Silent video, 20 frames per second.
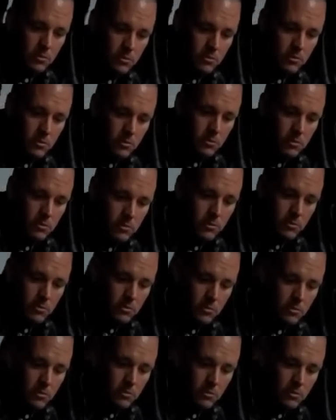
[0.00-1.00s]

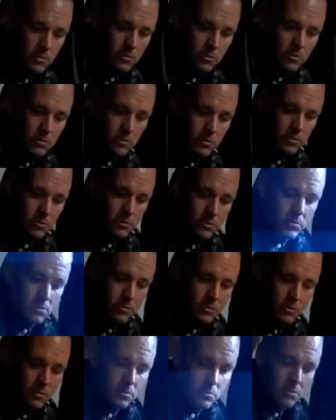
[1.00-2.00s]

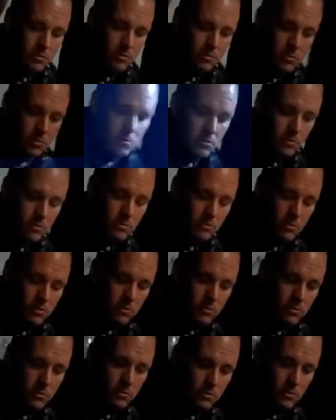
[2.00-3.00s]

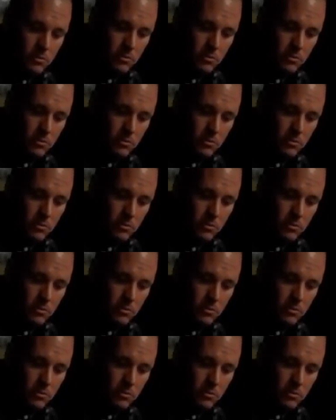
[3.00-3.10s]
The person shown says nothing.